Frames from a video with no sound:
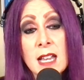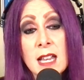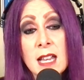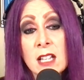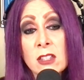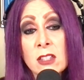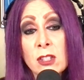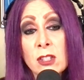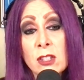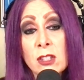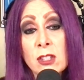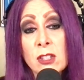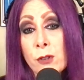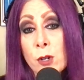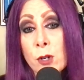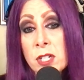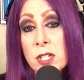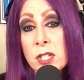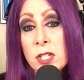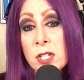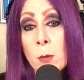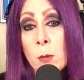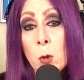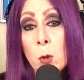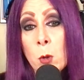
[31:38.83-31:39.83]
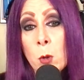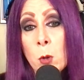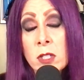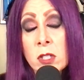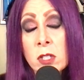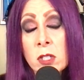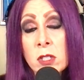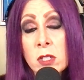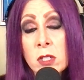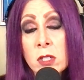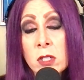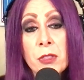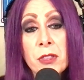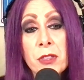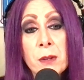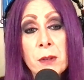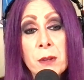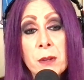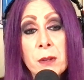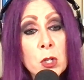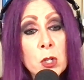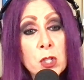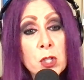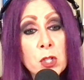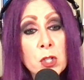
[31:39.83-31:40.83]
They got their first #1 song with
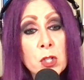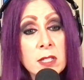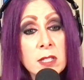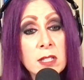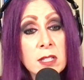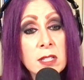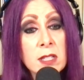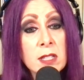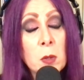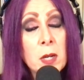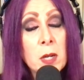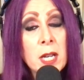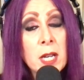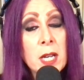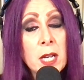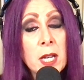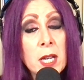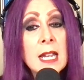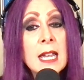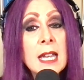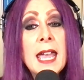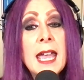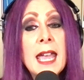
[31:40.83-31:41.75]
Emergence this week,